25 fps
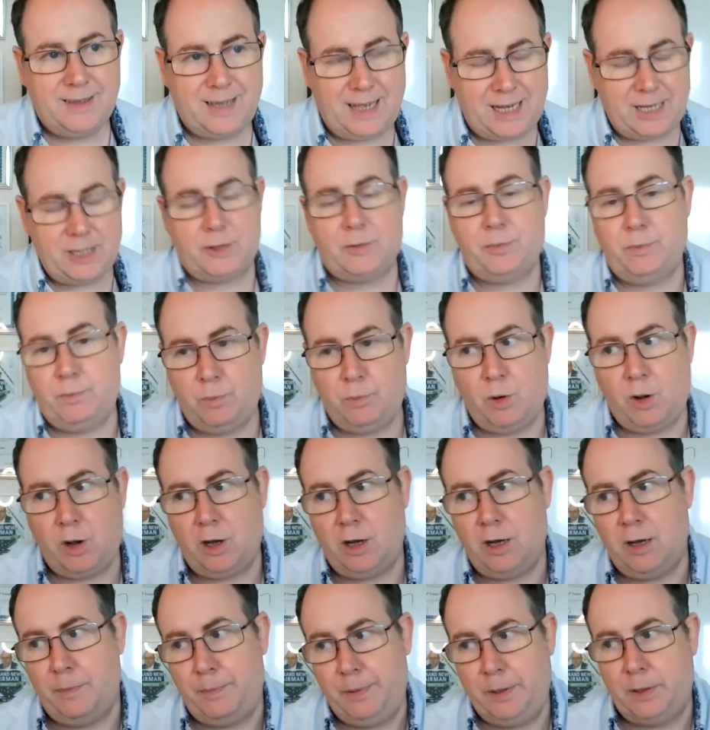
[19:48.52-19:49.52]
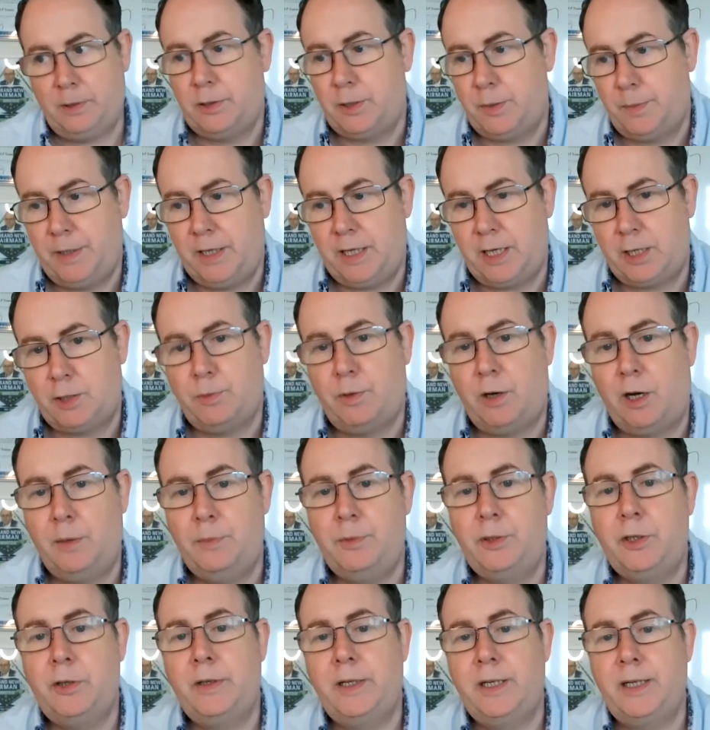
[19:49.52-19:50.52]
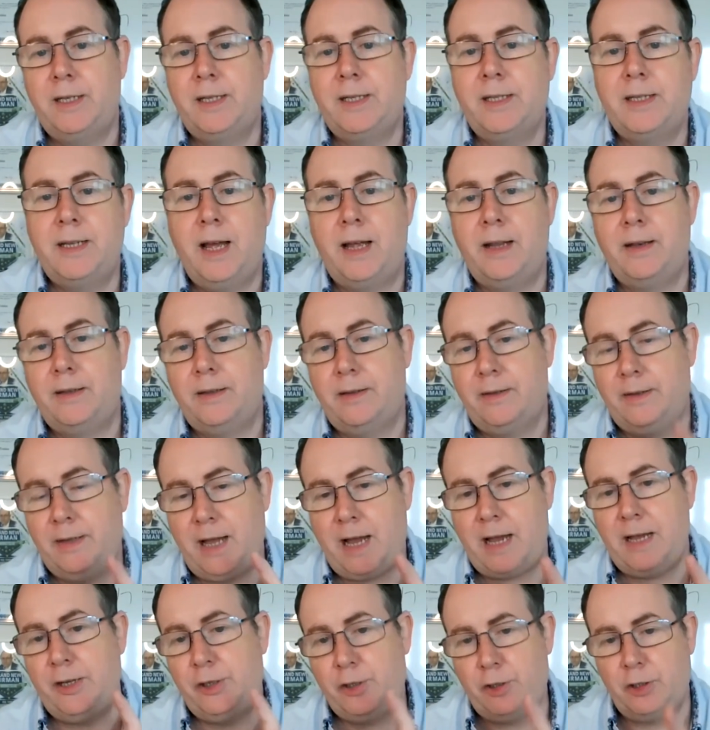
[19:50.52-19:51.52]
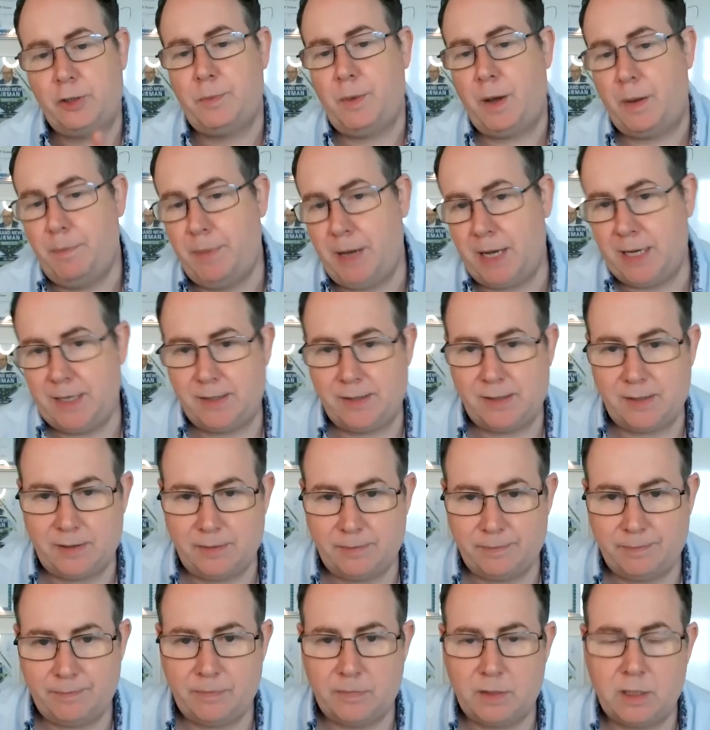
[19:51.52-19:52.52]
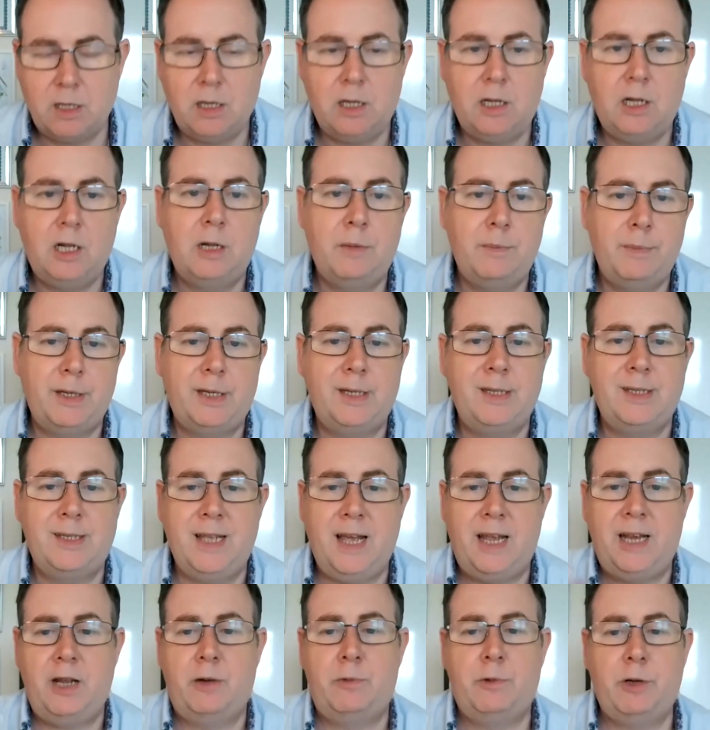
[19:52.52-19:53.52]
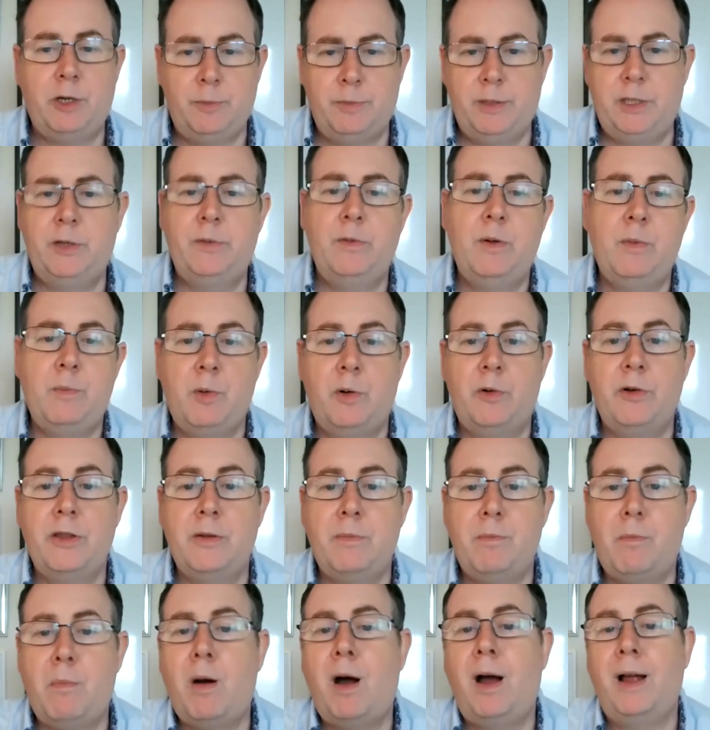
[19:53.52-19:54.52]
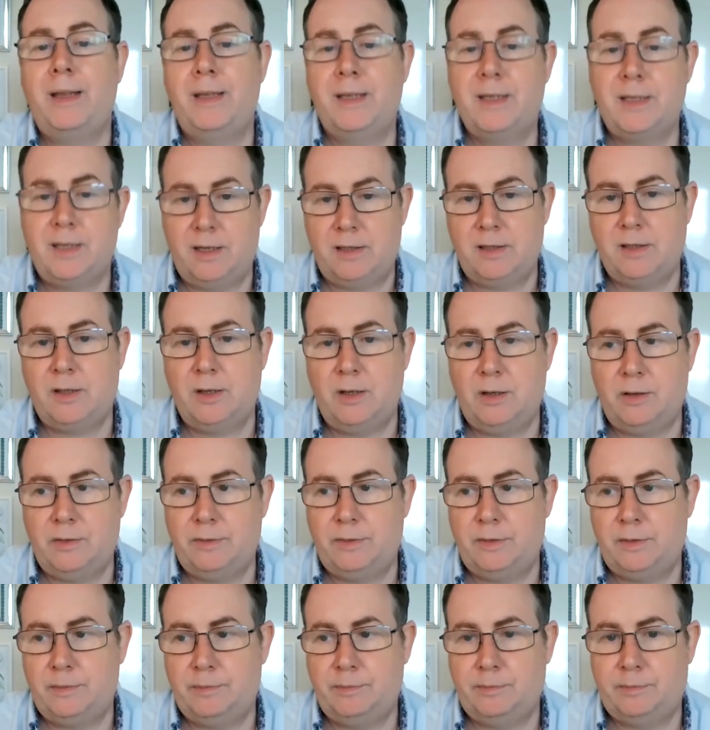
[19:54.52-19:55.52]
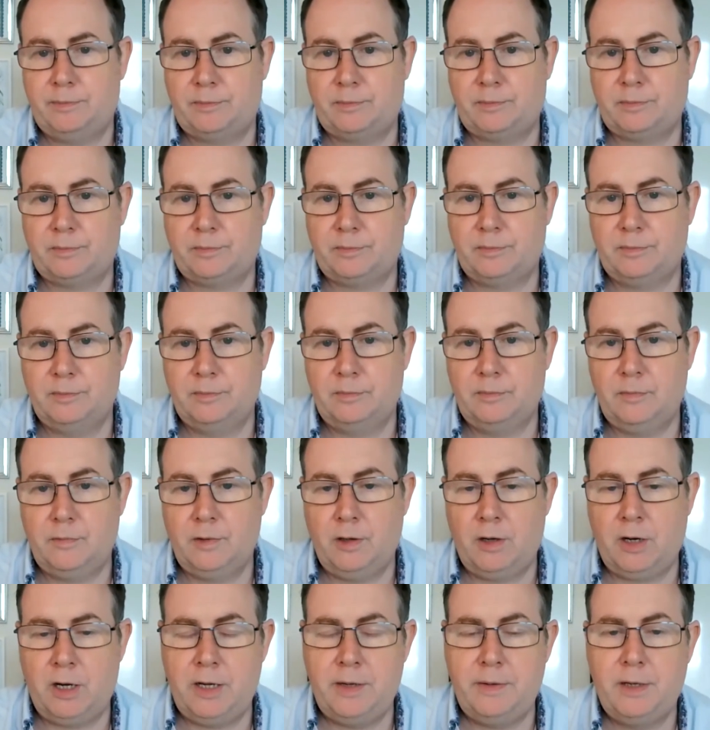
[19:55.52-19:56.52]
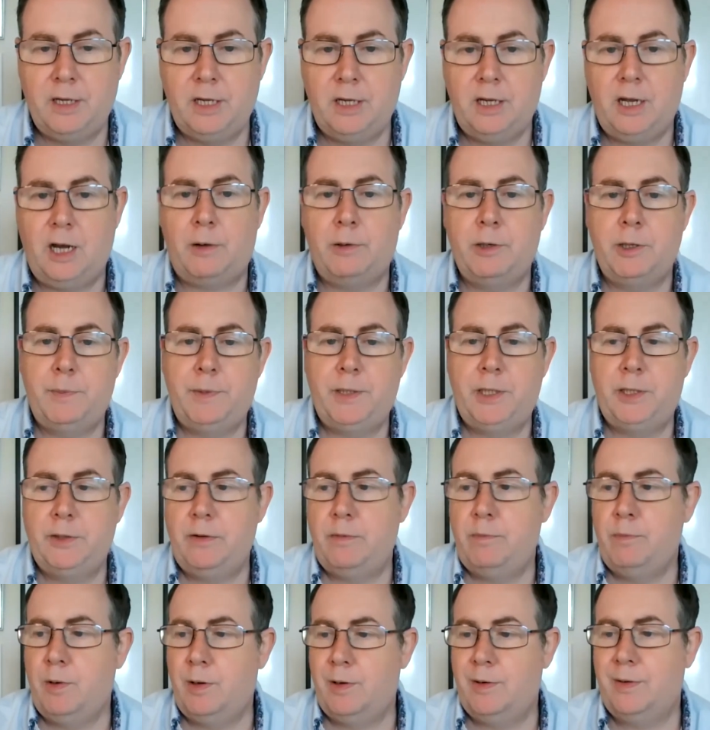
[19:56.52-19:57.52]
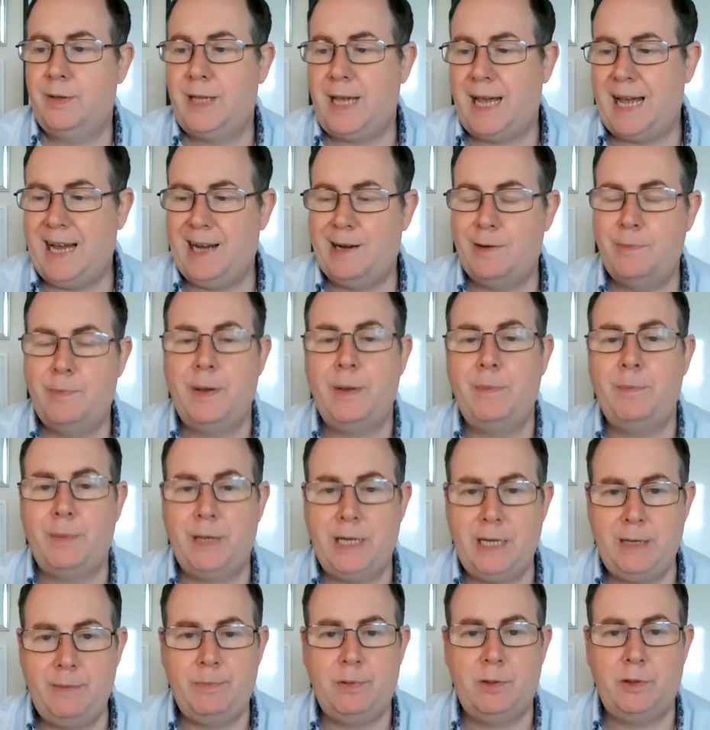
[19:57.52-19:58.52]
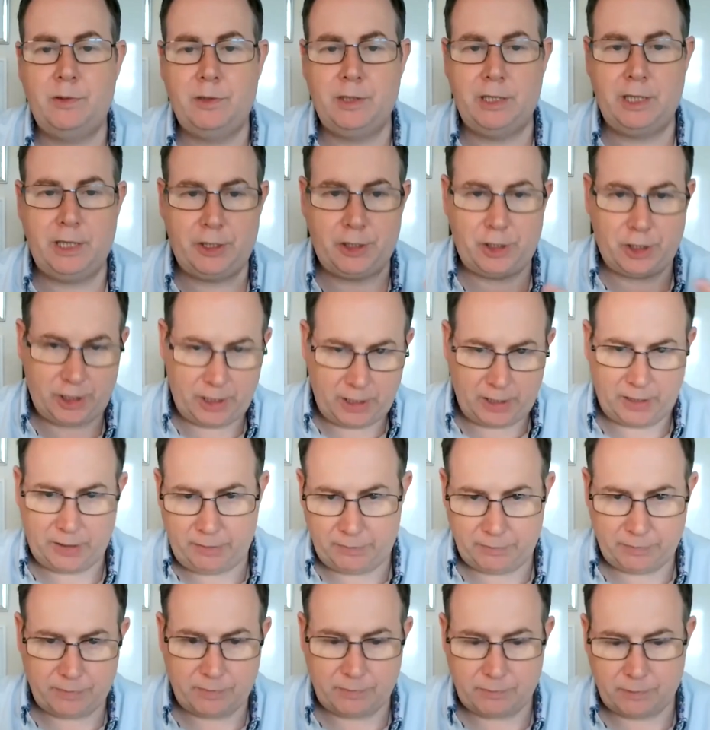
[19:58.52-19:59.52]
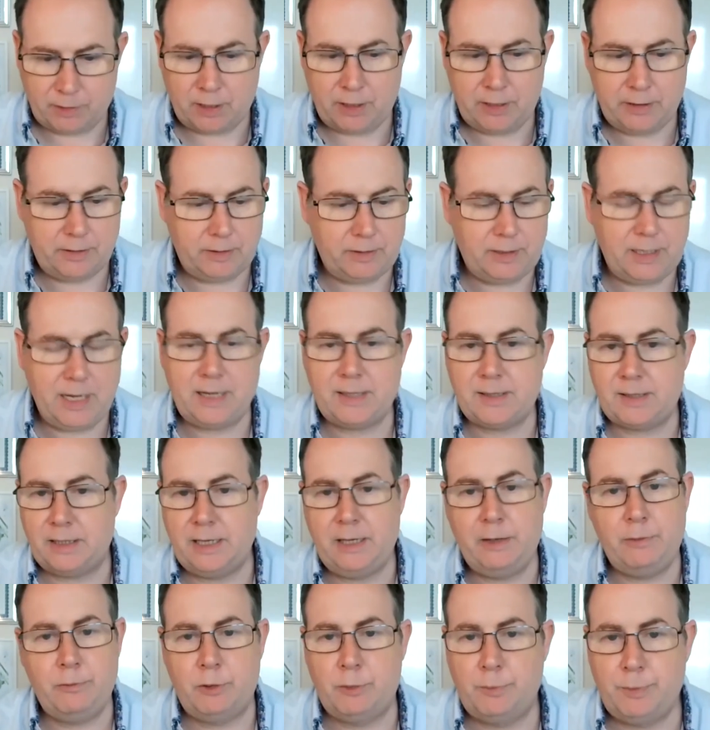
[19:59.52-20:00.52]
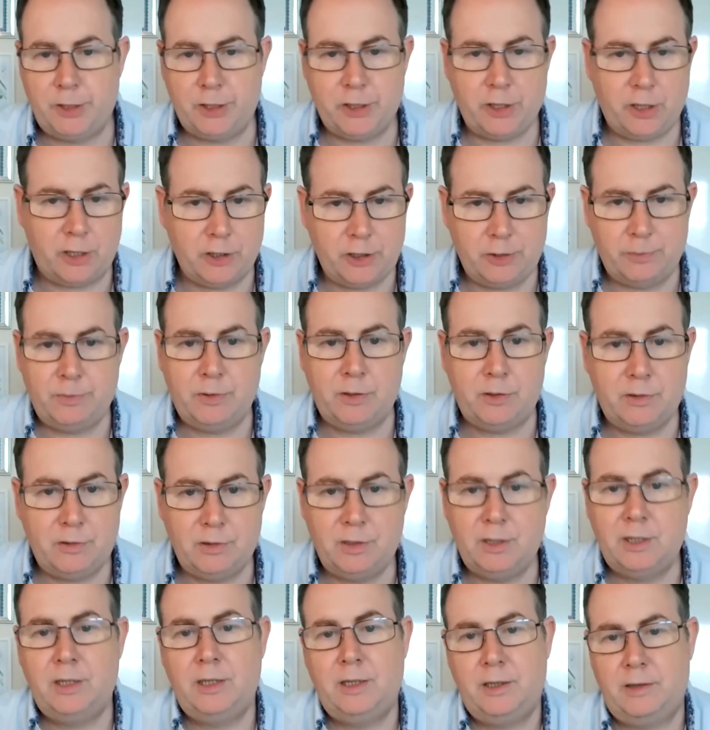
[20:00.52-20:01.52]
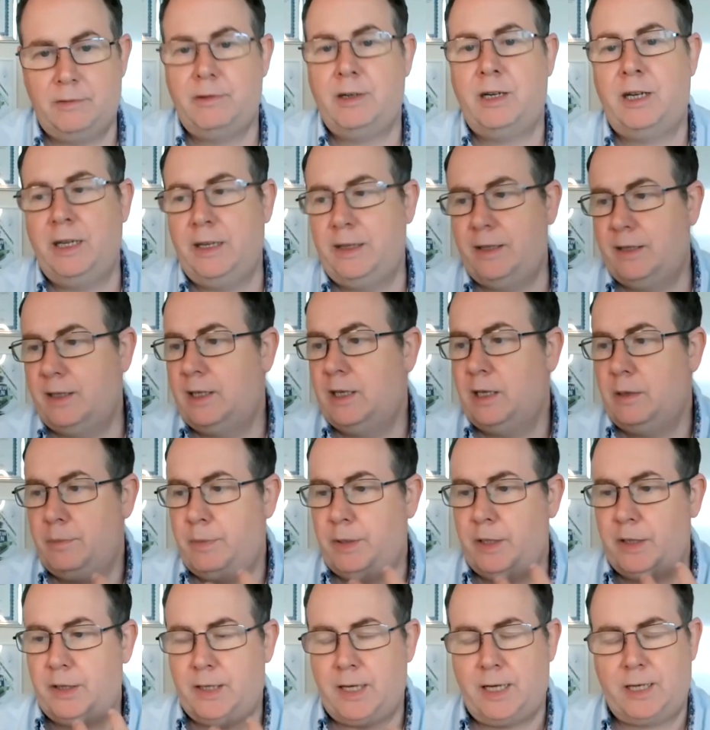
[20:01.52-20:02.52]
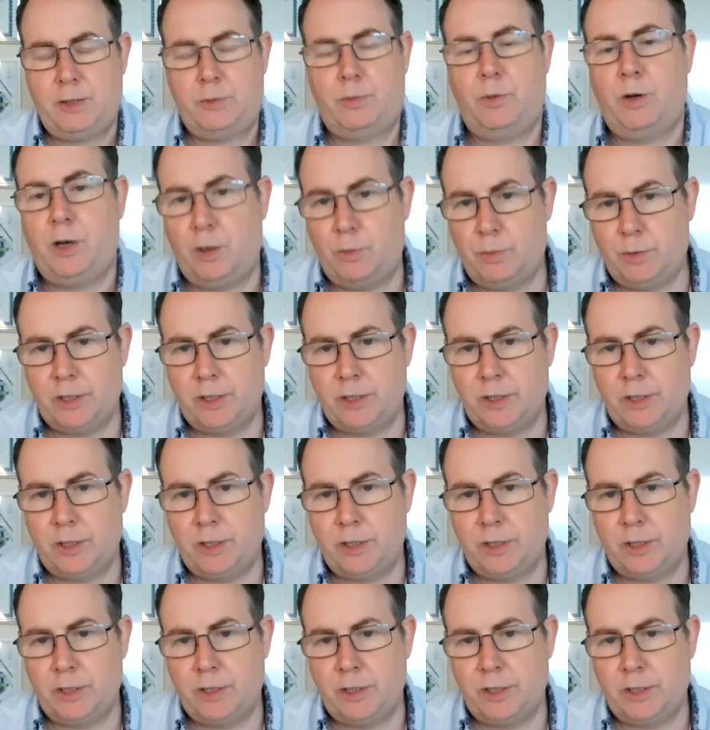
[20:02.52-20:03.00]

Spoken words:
That's what appealed to me. That's what I'm doing instead. That is just my base, because then I want to be doing more of the mindset stuff, right? I want to be doing more of the helping people achieve, right? Yes, it will be chargeable, right? But that's what I